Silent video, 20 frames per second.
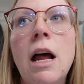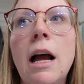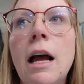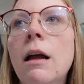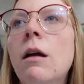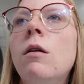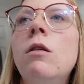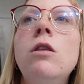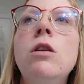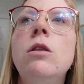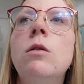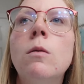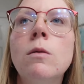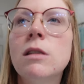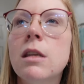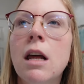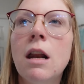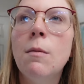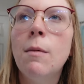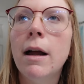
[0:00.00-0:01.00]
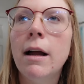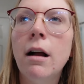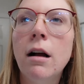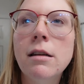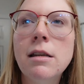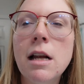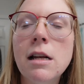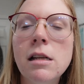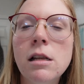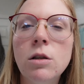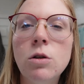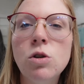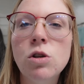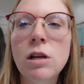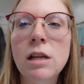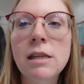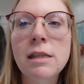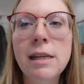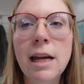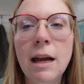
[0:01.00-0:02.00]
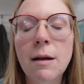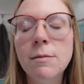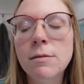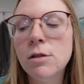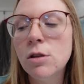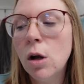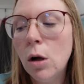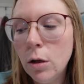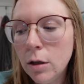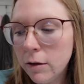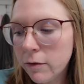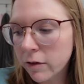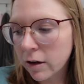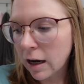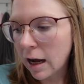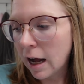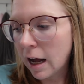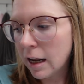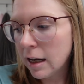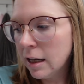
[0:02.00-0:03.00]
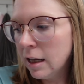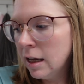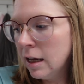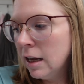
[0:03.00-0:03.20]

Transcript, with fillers: I was going to buy contact solution at Sam's. Totally forgot.